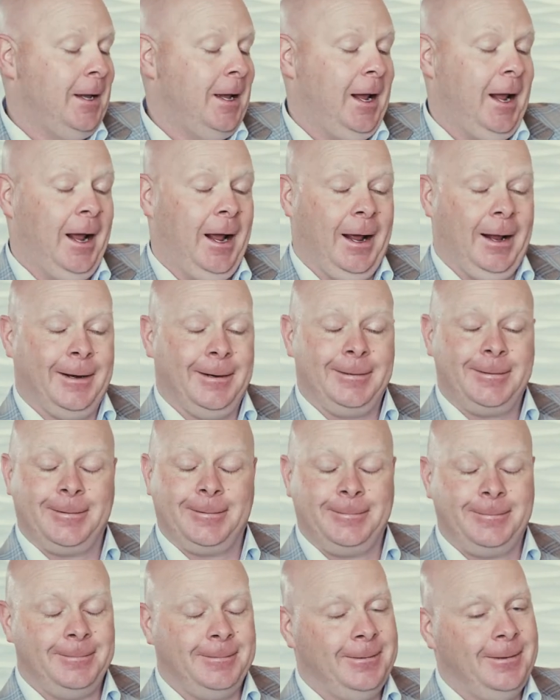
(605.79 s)
And
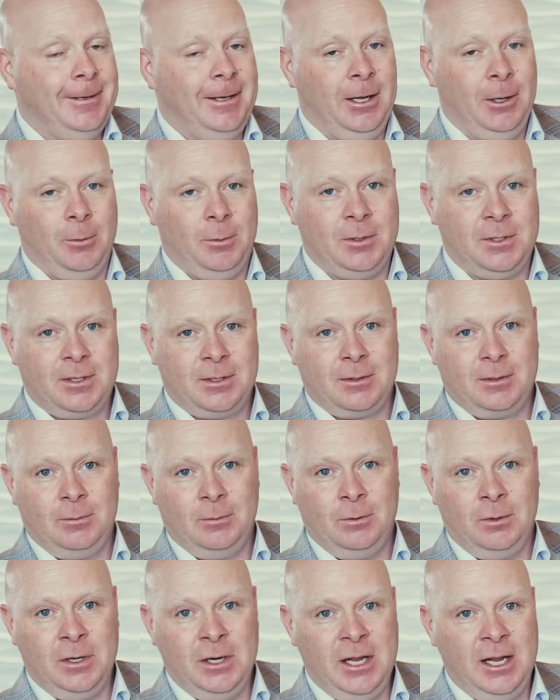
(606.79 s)
it was
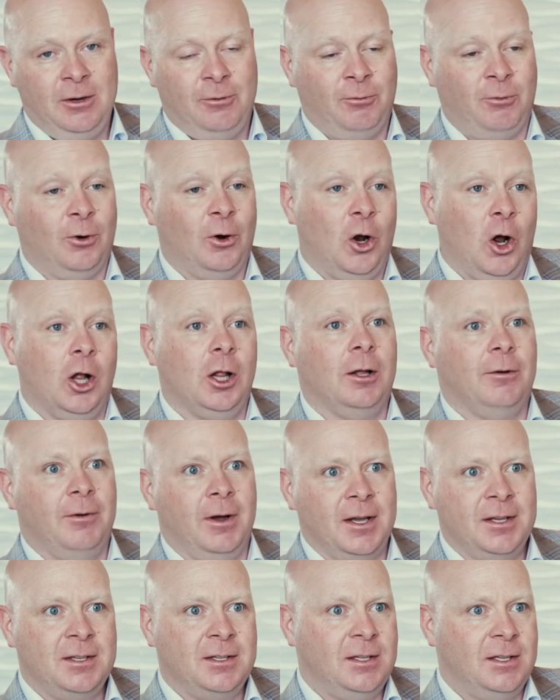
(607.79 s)
neat for all of
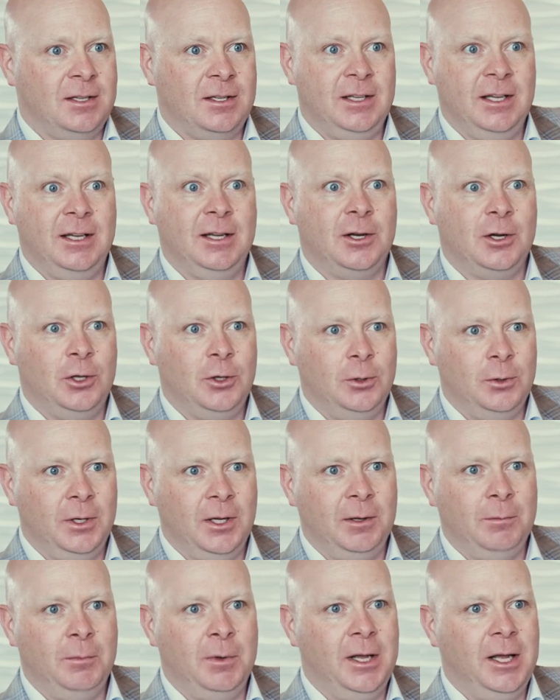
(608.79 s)
us to see,
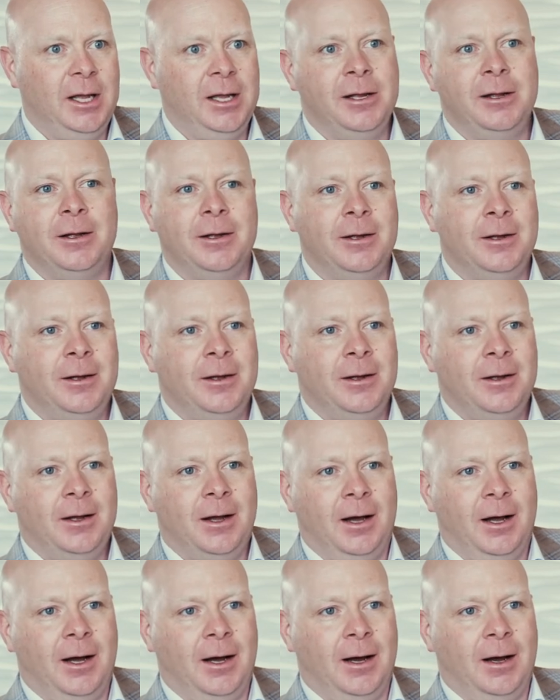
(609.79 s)
including me,
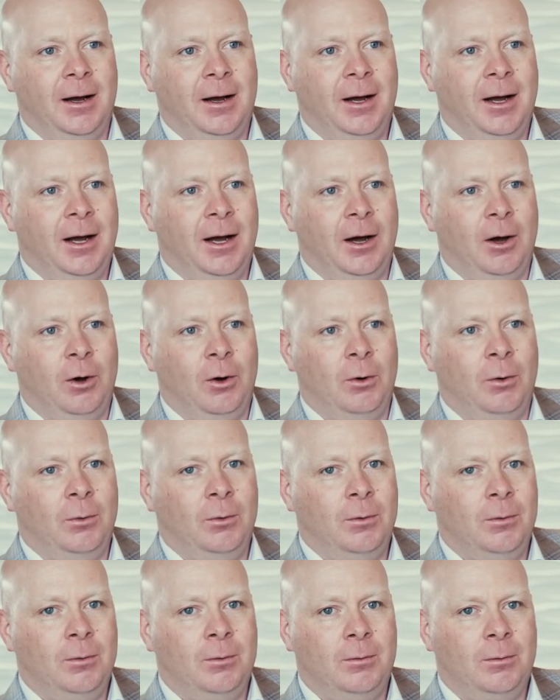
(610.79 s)
how
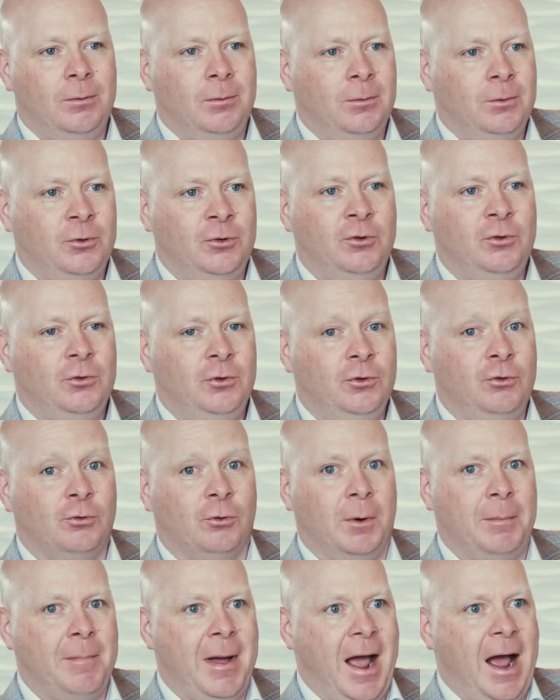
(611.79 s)

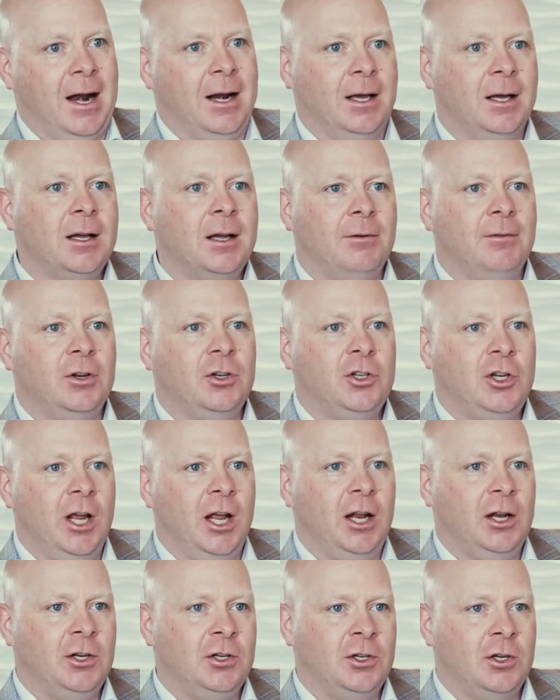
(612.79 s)
dramatic of a
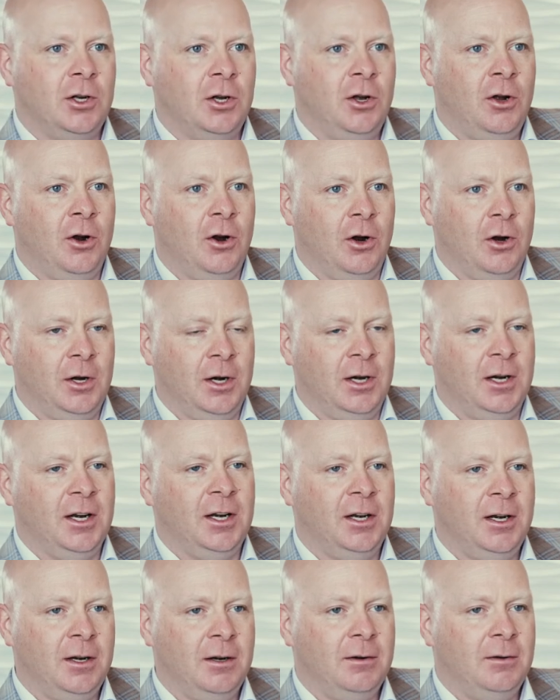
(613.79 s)
change occurred
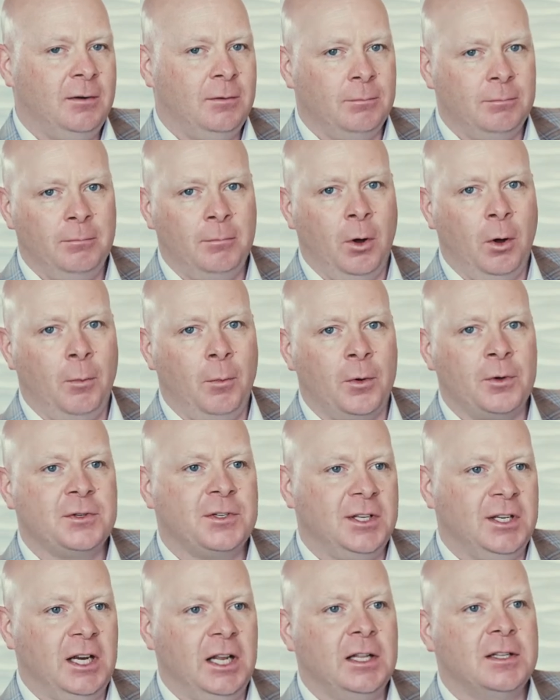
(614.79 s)
in
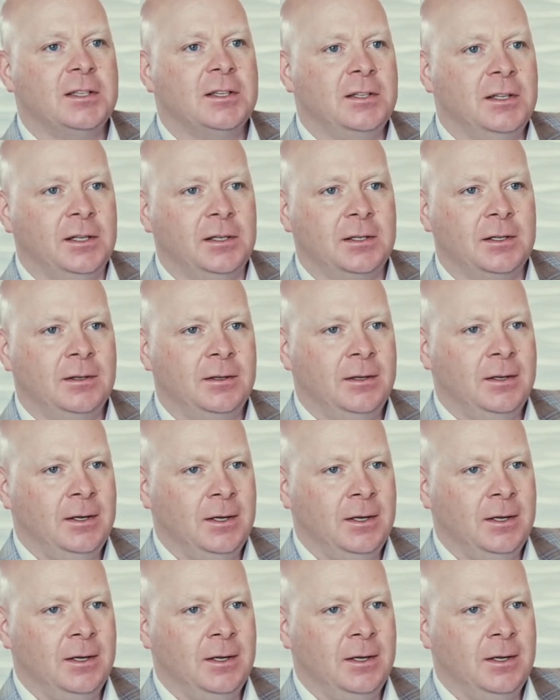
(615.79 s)
almost an instant.